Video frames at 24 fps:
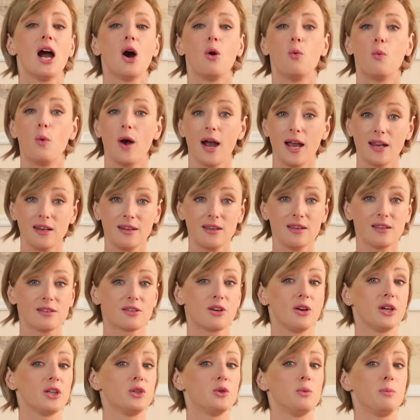One is
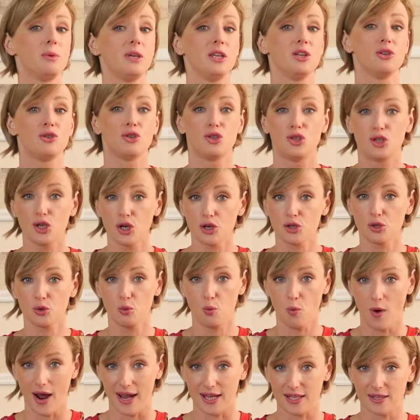going to be just
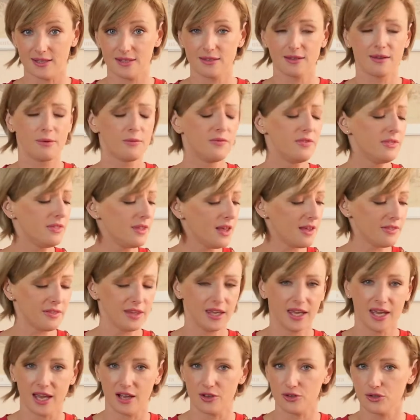white,
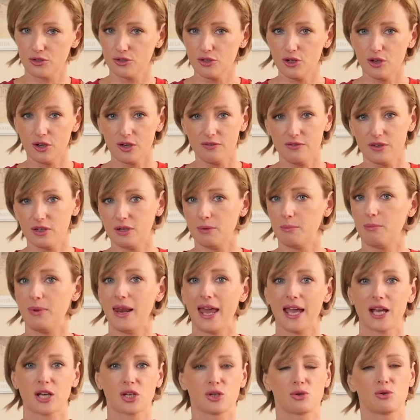nothing else, not even a
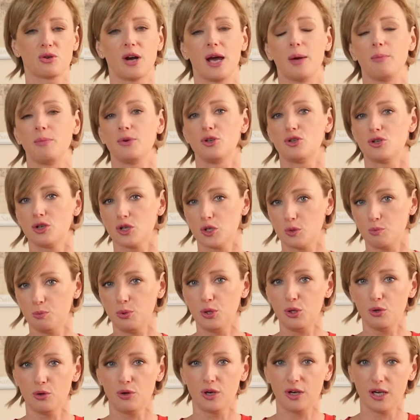black stripe, just
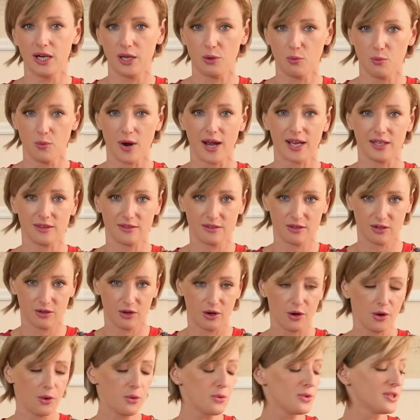purely white
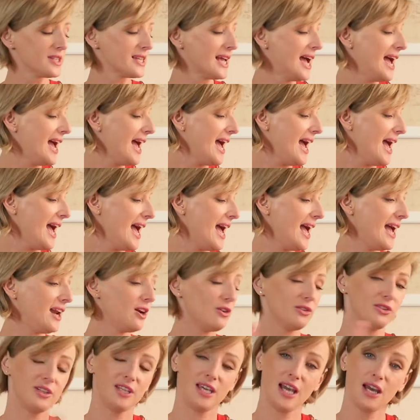clothes. And
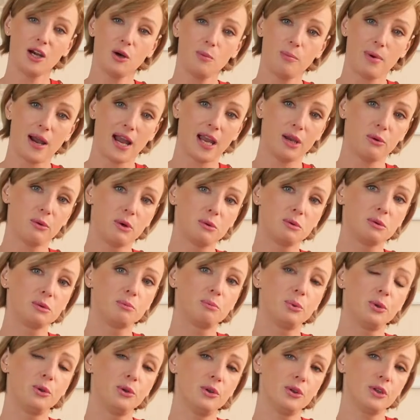on the other pile, we will
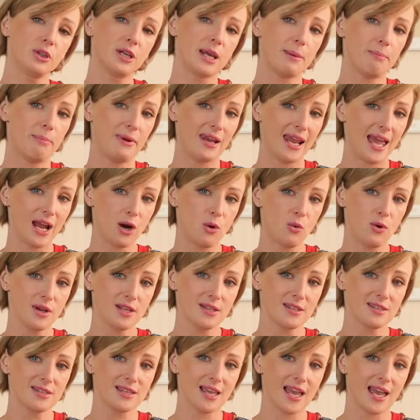put black
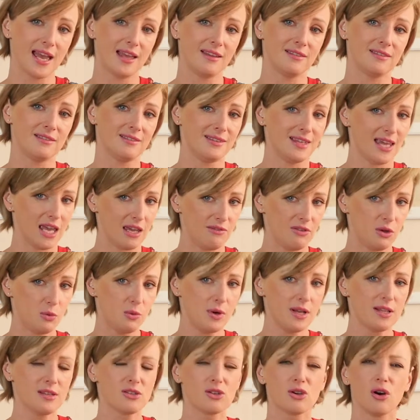ones and navy
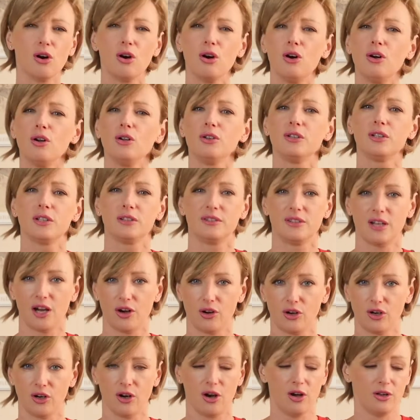ones, all the
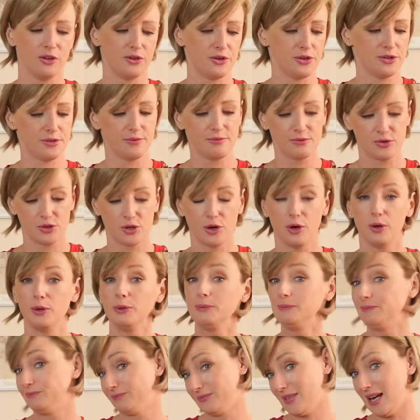dark colors. So
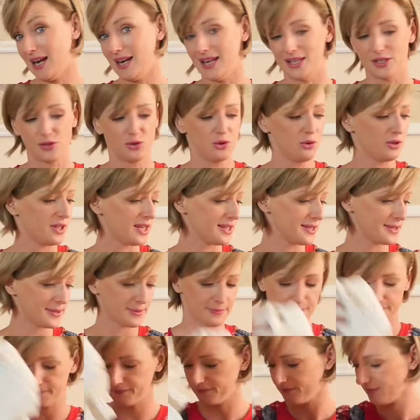let's do
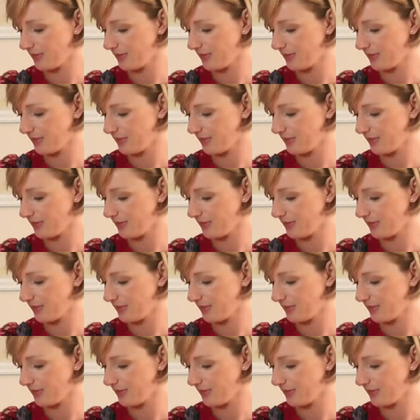this.